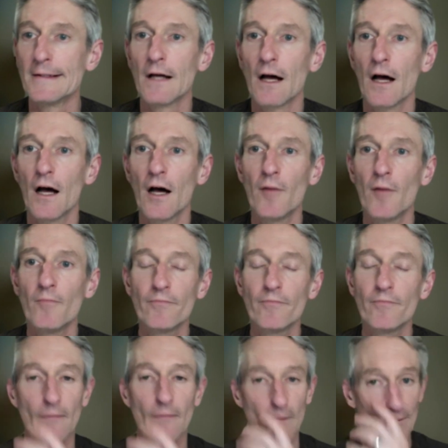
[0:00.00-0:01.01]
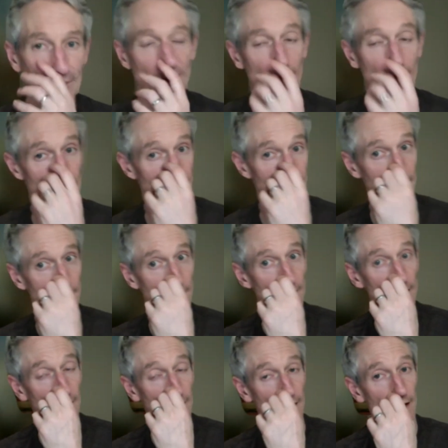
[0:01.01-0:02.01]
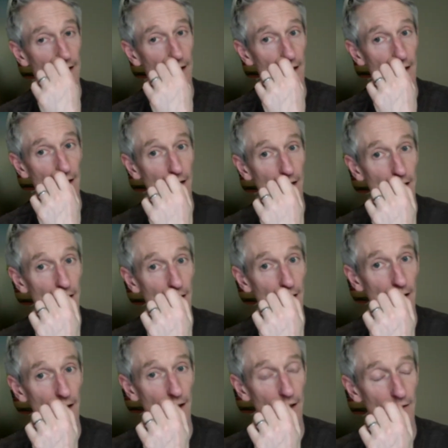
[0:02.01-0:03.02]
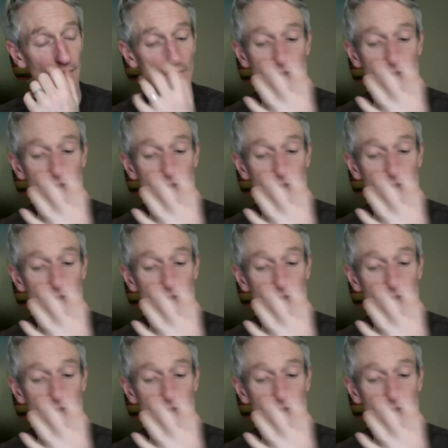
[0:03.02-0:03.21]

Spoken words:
There's a